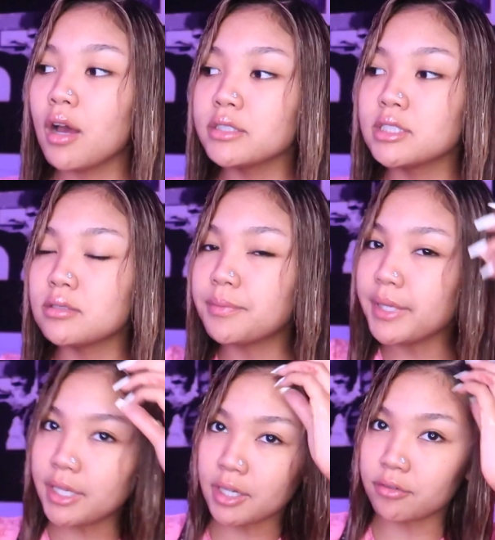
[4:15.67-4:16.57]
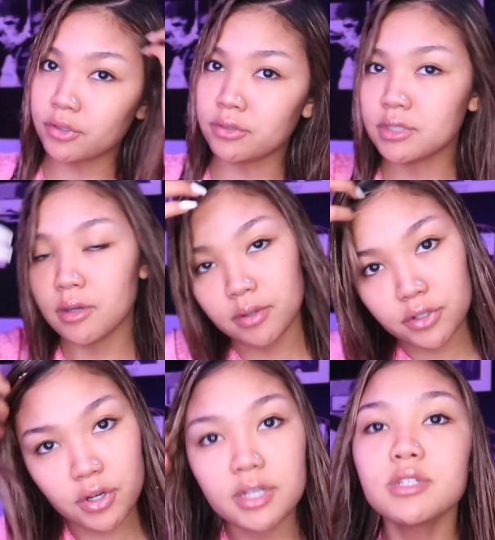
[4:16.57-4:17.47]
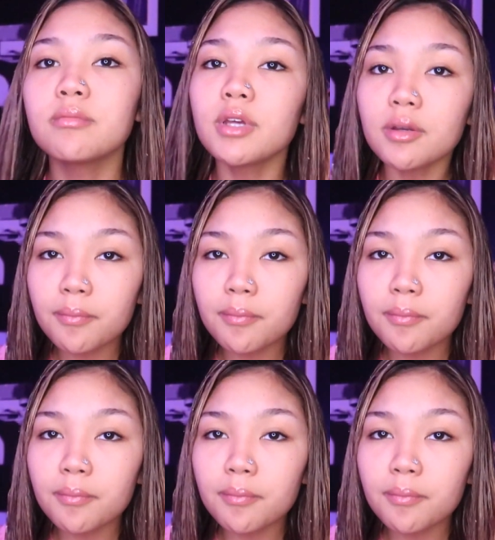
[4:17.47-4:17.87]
Speaking of roots, I want to try something.